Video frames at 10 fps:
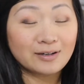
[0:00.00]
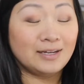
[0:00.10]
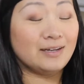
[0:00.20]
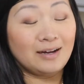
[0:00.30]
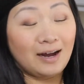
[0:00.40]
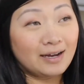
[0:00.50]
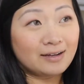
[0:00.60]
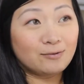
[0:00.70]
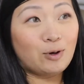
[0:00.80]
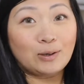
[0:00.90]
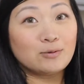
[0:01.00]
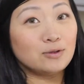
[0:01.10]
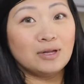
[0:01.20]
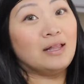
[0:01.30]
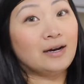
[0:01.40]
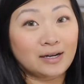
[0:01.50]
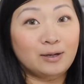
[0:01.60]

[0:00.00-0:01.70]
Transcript: like I was only allowed to